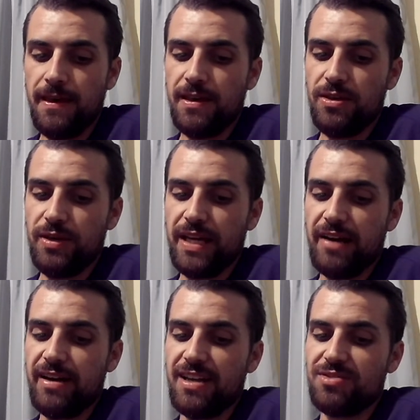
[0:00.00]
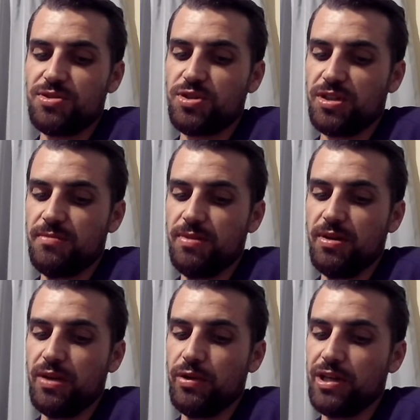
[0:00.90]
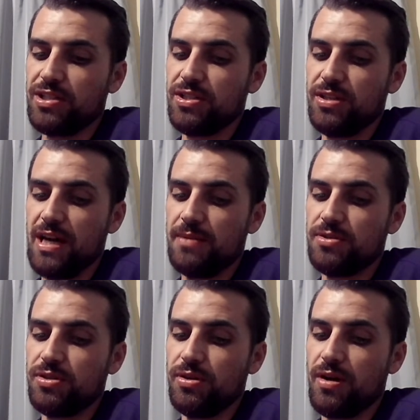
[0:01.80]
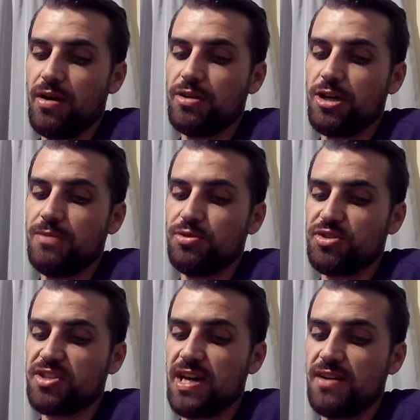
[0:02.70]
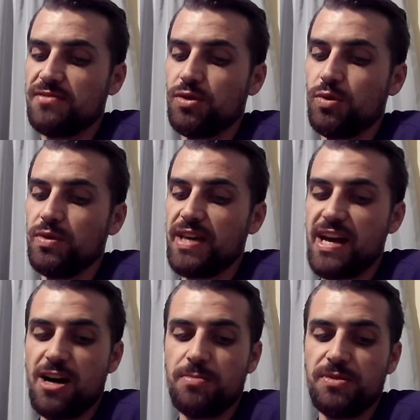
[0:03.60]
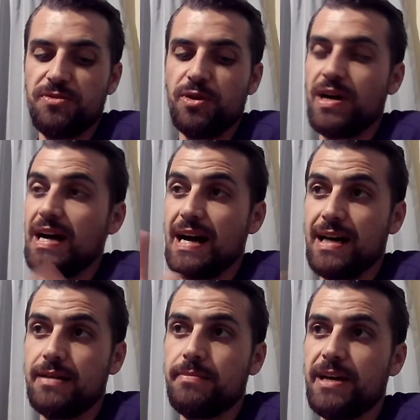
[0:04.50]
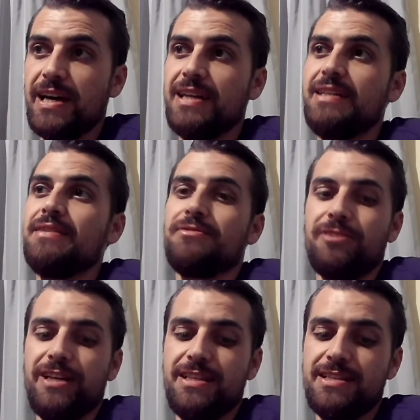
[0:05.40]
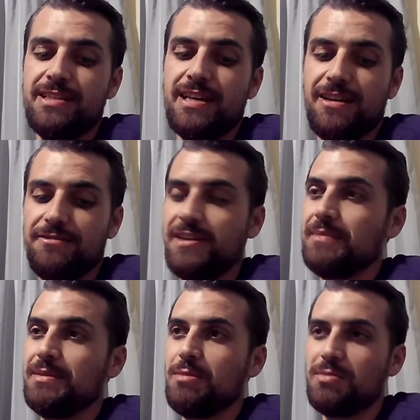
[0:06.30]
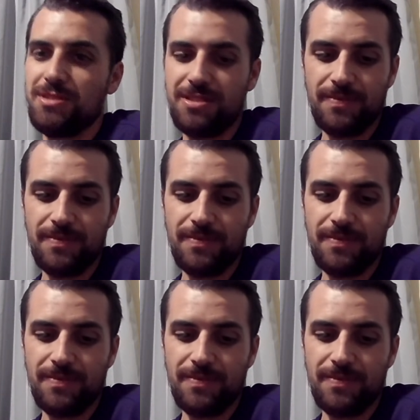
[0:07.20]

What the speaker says: You carry out the restricted building work to your own home yourself or with the help of your unpaid friends and family members.